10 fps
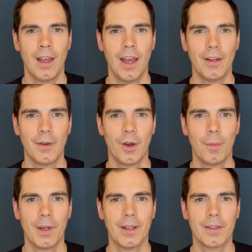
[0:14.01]
and the
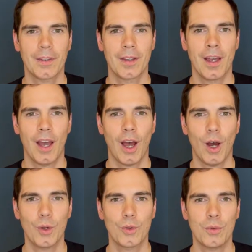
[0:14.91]
topic is
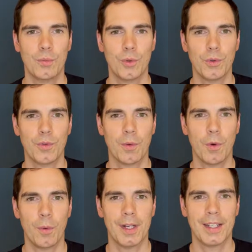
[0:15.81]
how to improve your
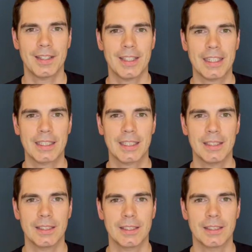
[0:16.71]
mobile testing
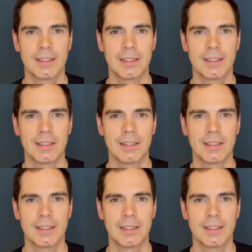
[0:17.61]
skills.